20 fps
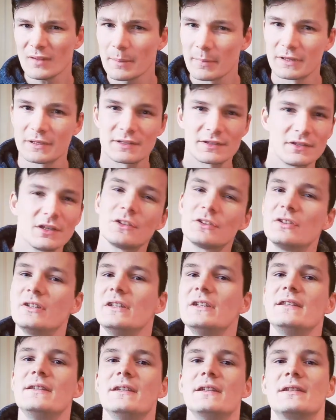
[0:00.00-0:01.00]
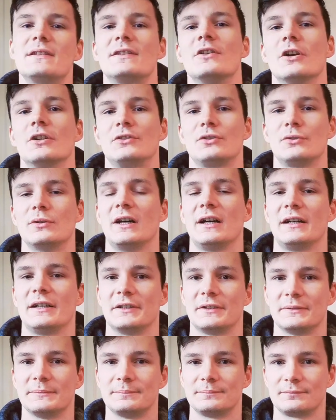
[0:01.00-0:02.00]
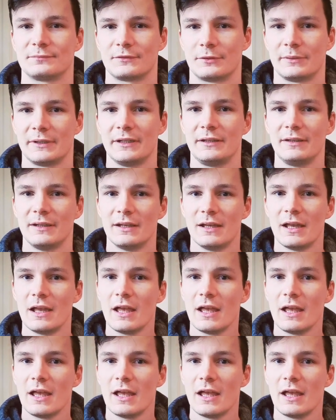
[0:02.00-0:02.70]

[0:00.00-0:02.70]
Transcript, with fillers: but it's not too easy, it's not too hard. All right.